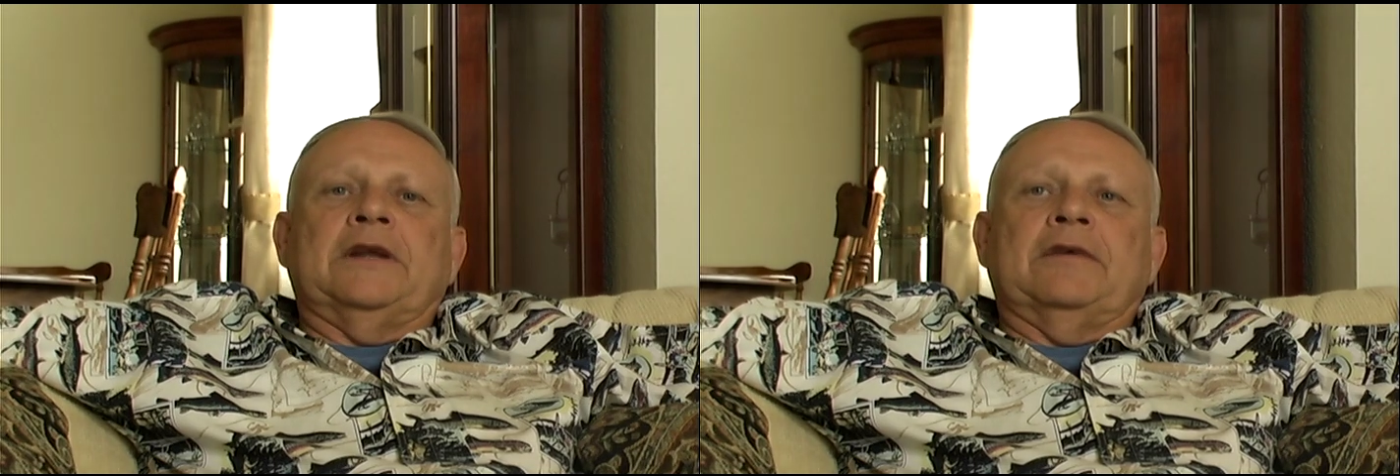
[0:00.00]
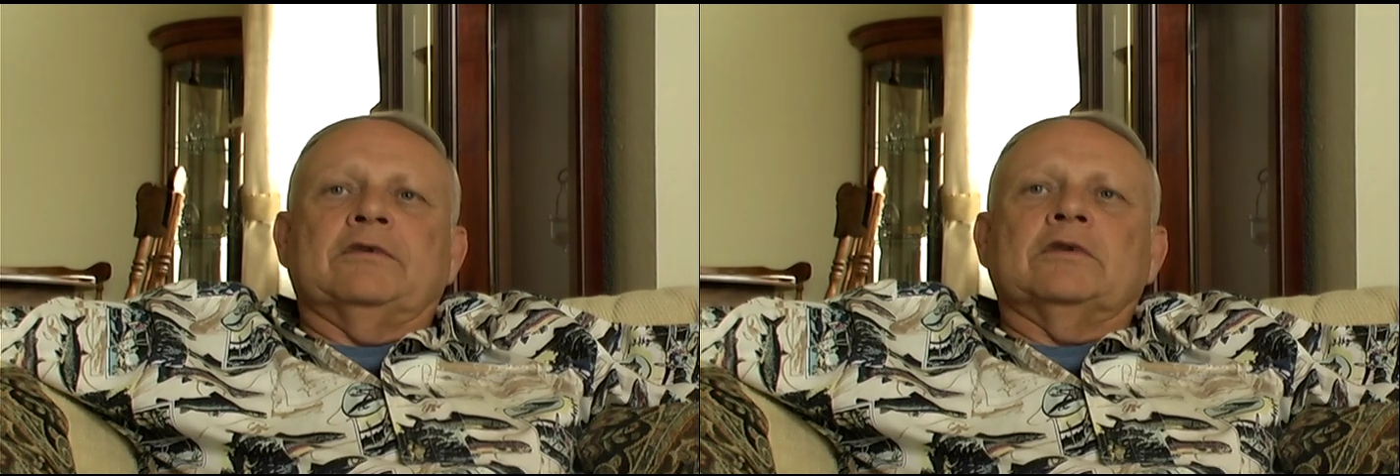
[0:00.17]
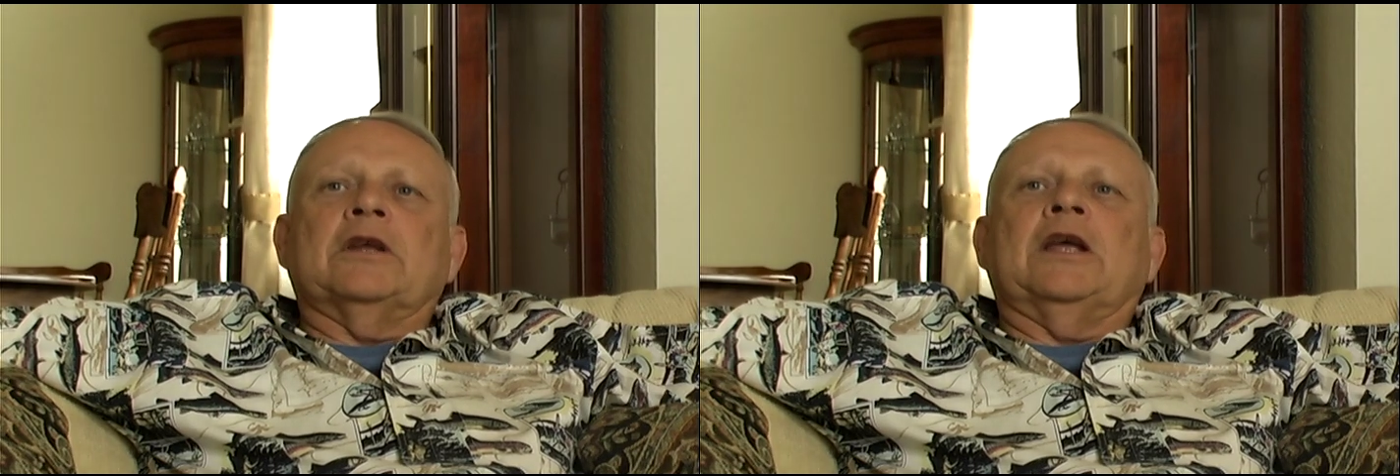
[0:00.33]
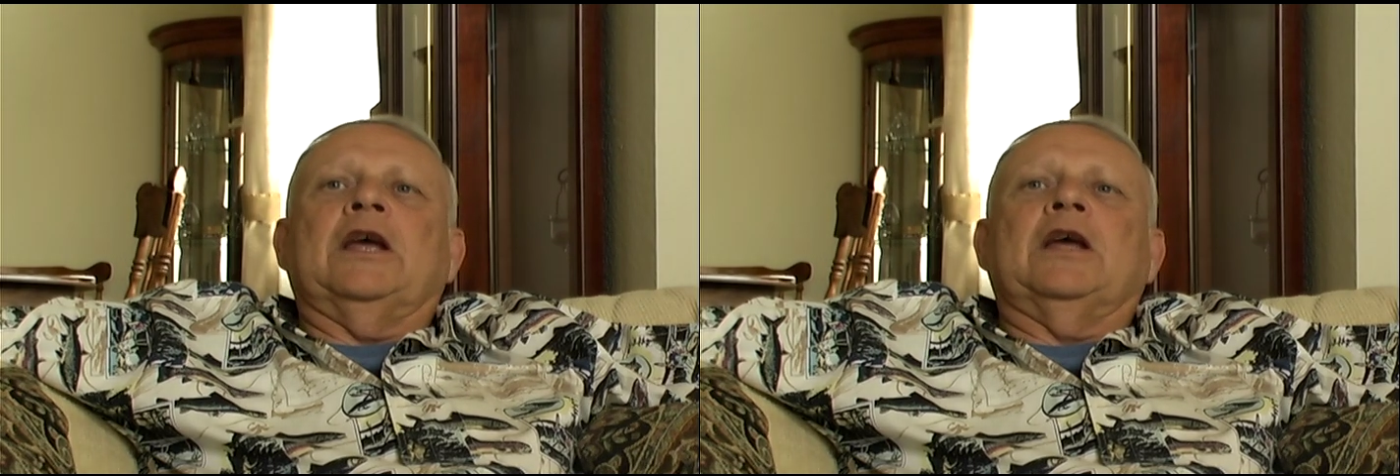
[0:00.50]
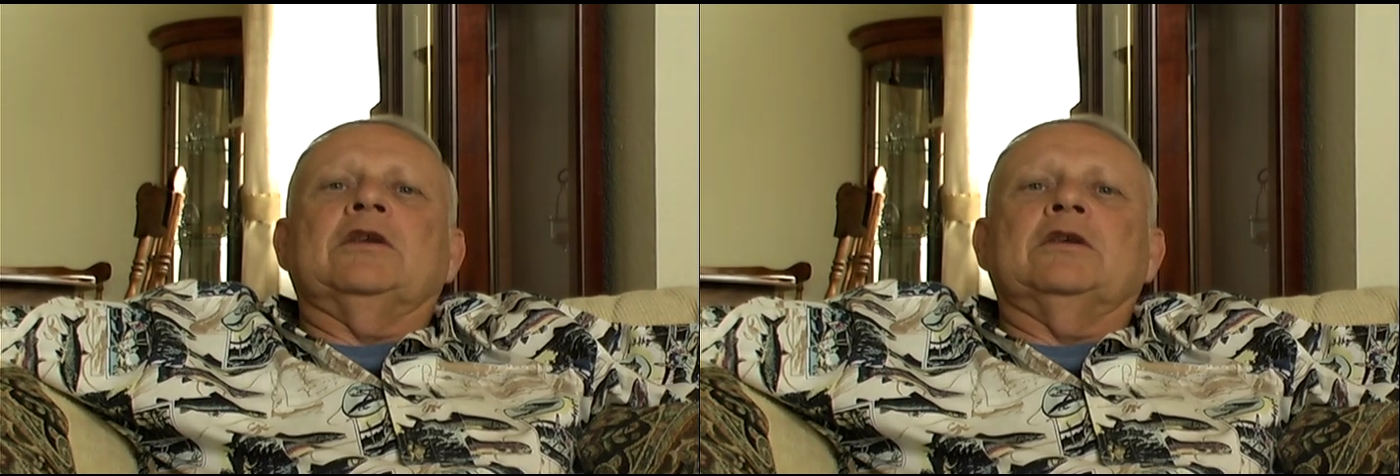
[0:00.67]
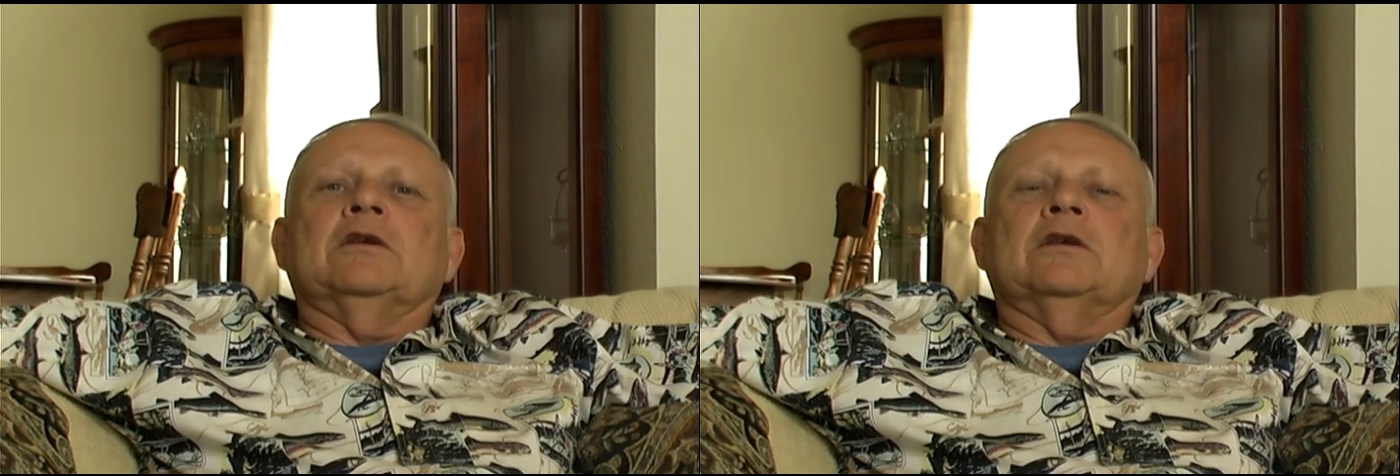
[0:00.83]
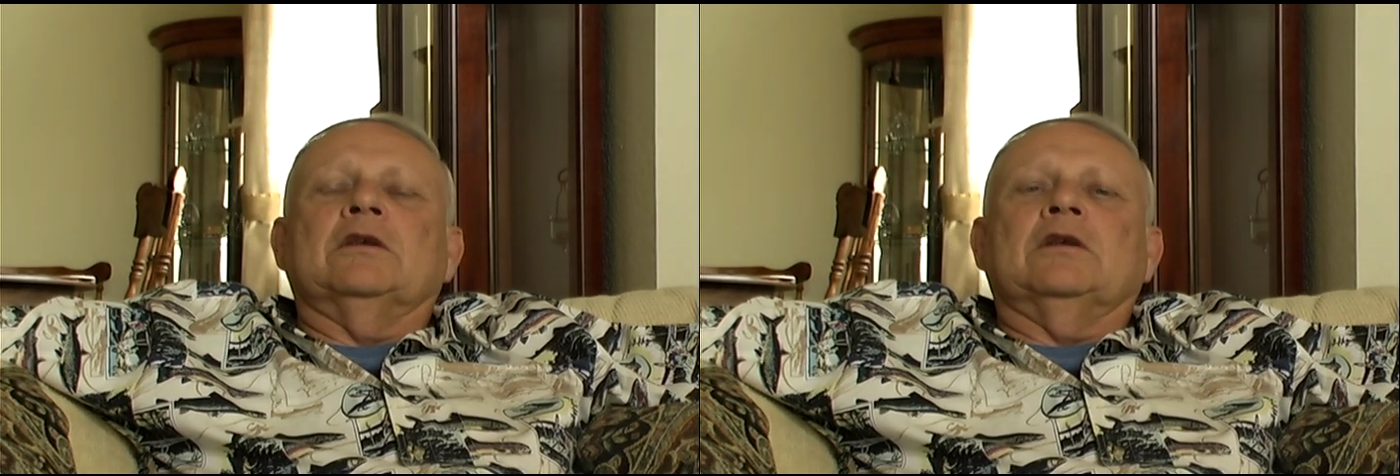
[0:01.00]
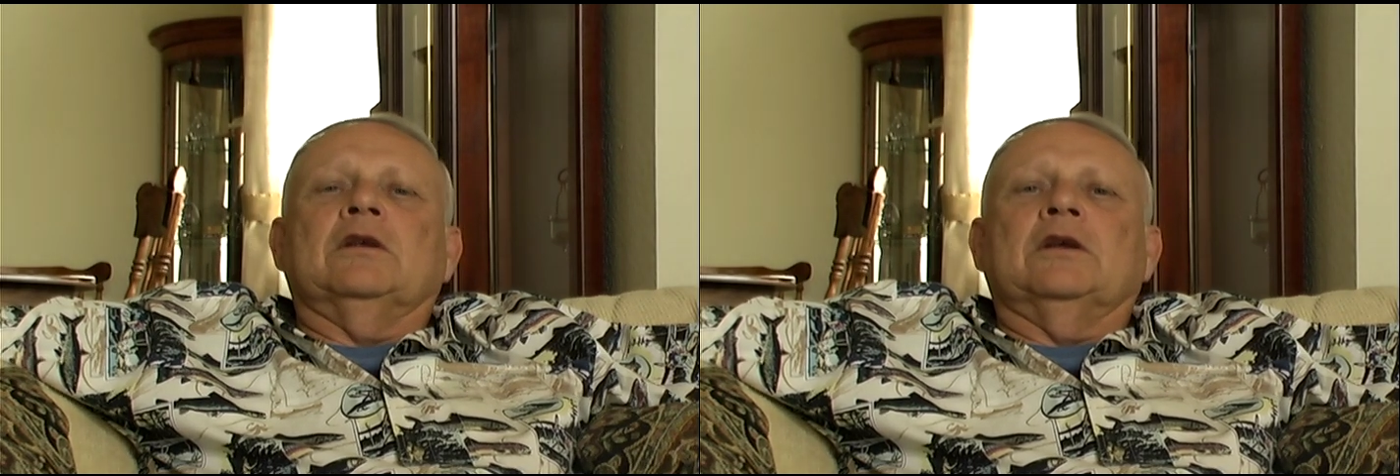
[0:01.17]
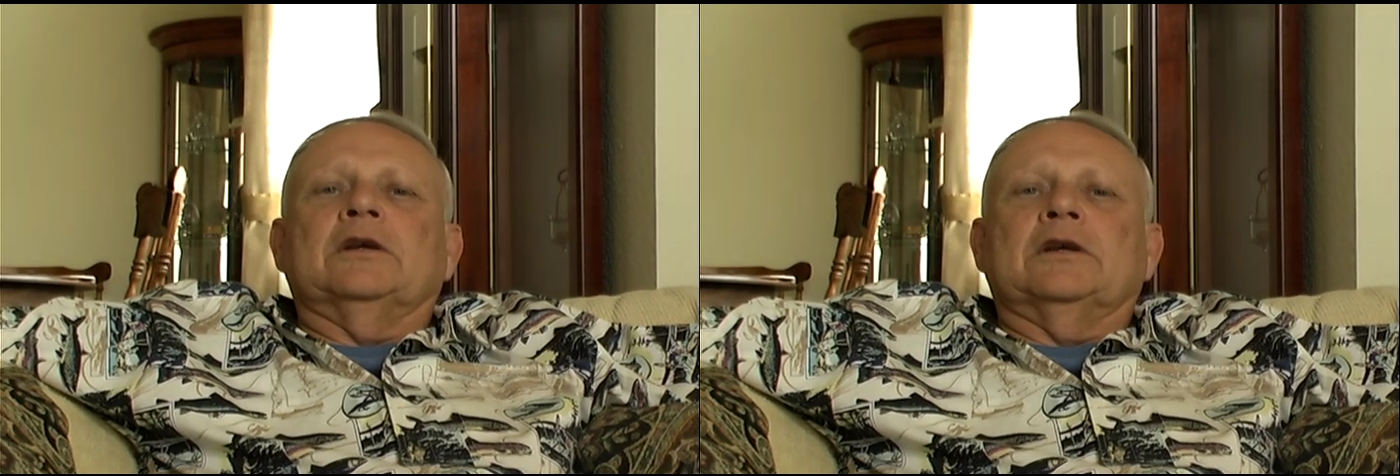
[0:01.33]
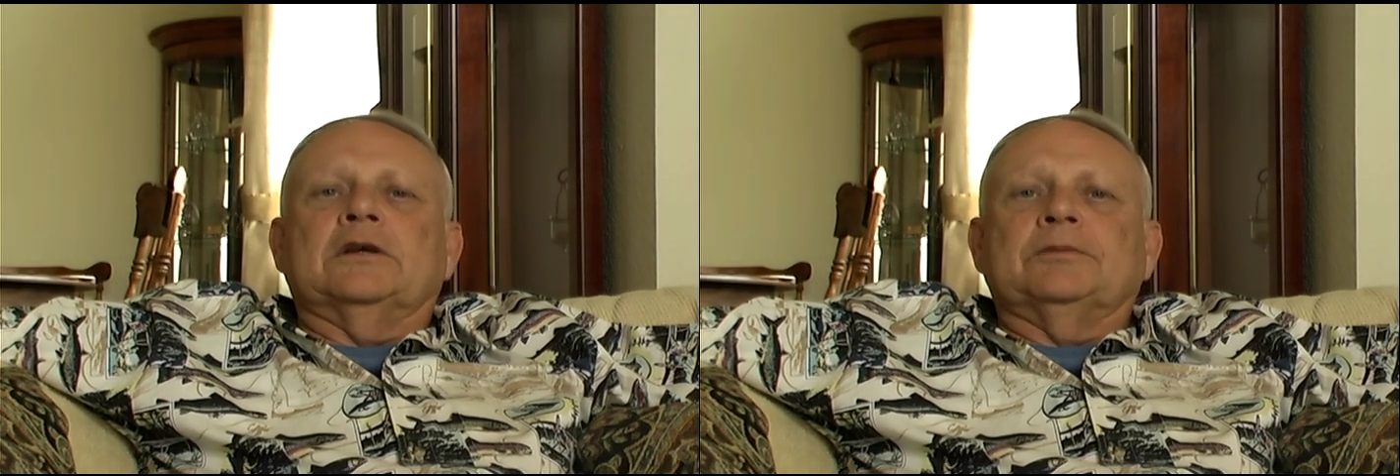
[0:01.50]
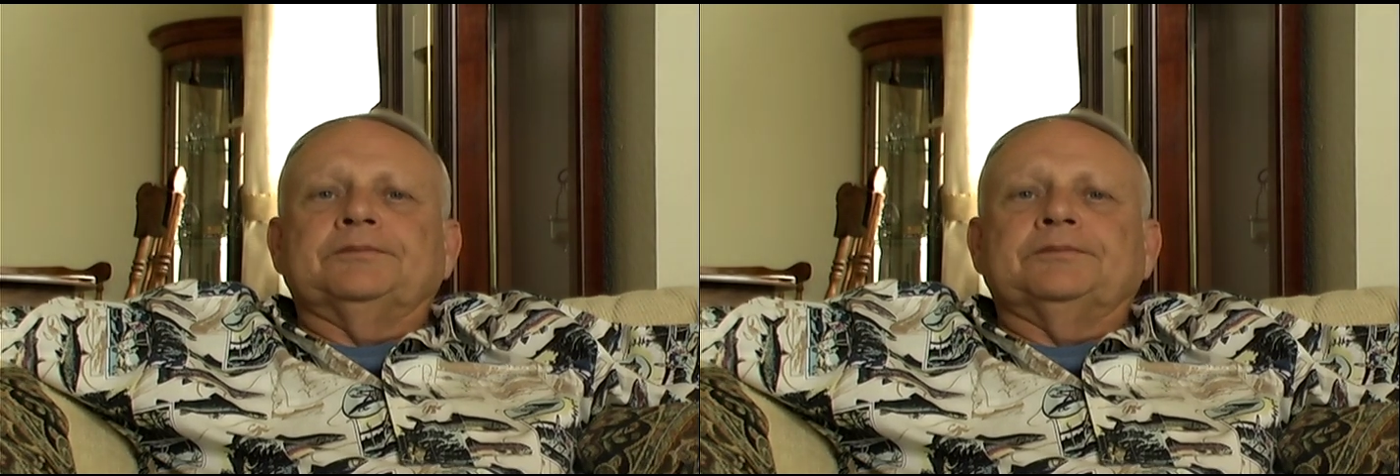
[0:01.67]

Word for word: Devil Canyon, uh,